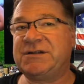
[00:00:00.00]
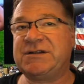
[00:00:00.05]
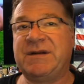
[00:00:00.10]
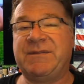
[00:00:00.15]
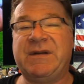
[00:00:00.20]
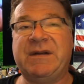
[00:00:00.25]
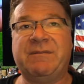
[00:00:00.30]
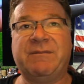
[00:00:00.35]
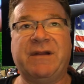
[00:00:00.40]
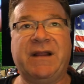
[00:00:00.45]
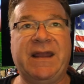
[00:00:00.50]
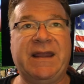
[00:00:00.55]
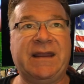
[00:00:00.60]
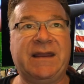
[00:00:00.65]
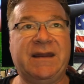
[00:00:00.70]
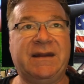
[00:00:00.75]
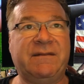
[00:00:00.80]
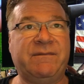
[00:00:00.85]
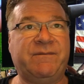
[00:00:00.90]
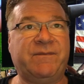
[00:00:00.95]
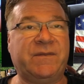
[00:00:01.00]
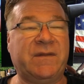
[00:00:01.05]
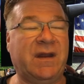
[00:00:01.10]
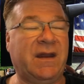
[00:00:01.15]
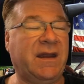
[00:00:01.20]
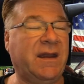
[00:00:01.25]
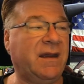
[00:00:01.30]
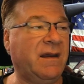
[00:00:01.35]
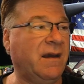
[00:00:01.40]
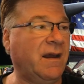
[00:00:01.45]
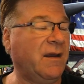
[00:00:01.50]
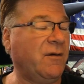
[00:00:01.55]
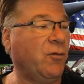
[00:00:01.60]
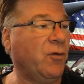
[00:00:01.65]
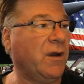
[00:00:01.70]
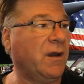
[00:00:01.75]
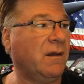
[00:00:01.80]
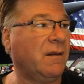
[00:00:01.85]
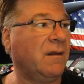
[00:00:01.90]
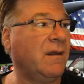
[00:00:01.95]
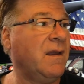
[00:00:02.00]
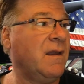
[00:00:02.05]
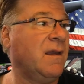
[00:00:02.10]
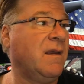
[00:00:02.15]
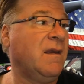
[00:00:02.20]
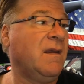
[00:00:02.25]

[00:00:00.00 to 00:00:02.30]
shipping blanket, I, I will.